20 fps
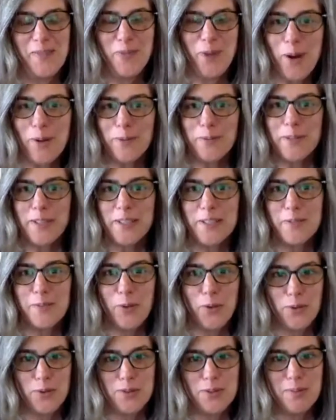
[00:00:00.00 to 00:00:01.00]
probably going
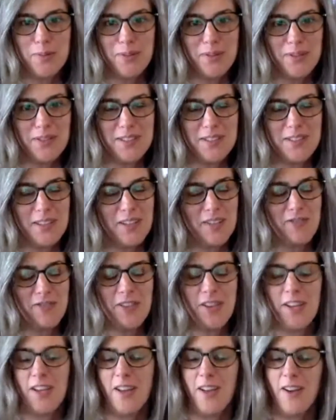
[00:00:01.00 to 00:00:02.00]
to post about this stuff
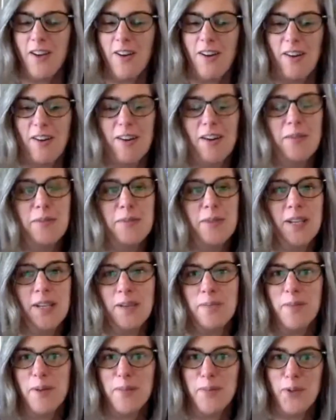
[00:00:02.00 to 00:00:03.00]
on
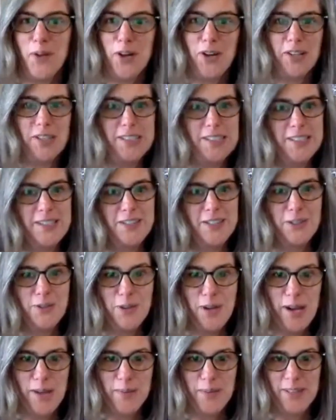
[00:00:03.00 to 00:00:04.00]
my blog, on
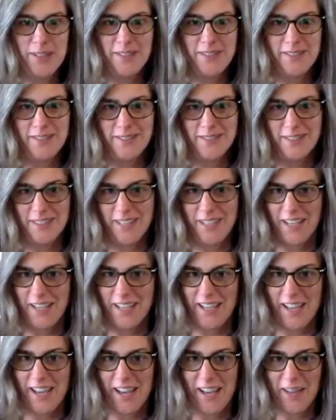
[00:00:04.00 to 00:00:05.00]
Instagram, and
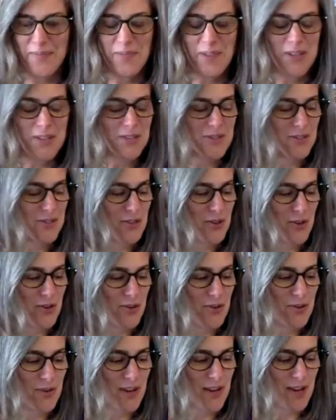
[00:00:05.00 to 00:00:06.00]
yada, yada.
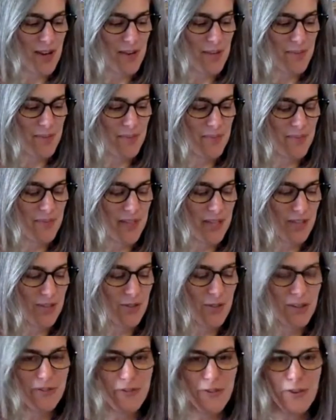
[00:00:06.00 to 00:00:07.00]
So um,
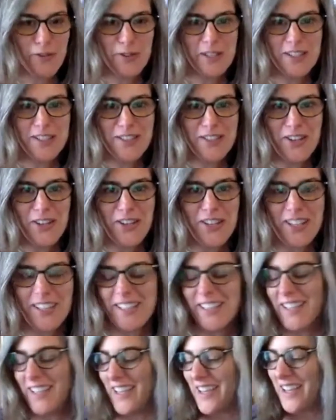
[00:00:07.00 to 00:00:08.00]
actually, I've already
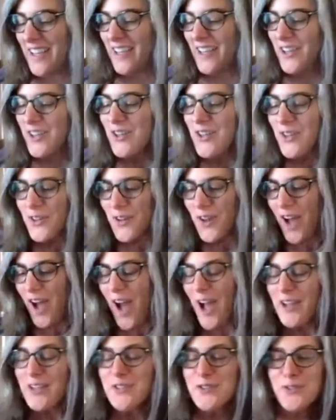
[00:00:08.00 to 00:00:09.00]
started.
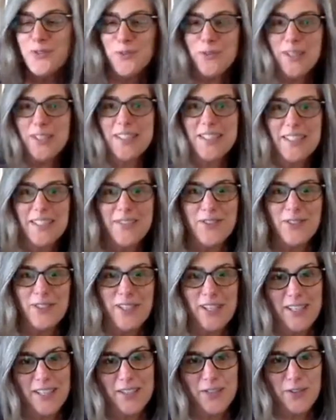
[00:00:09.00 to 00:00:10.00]
I just wanted to give you
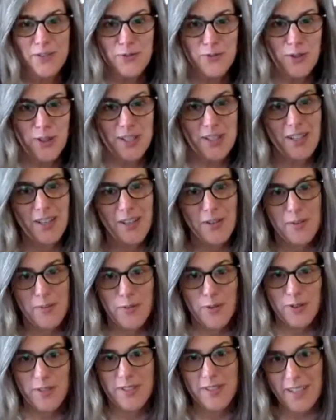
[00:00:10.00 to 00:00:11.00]
an idea of what are the
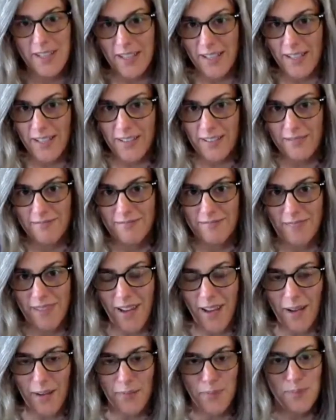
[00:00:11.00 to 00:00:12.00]
books that I,
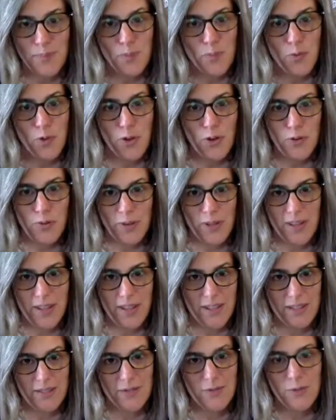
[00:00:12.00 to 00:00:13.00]
I work with
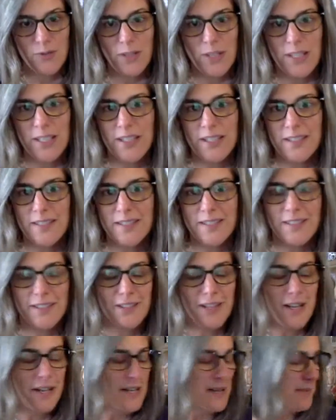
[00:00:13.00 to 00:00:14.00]
and read and
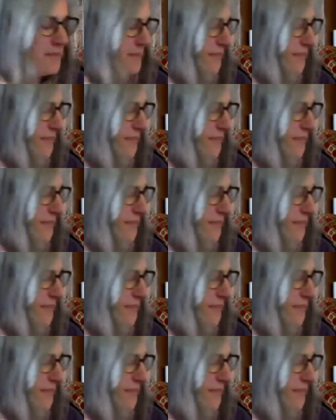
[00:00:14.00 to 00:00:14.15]
study.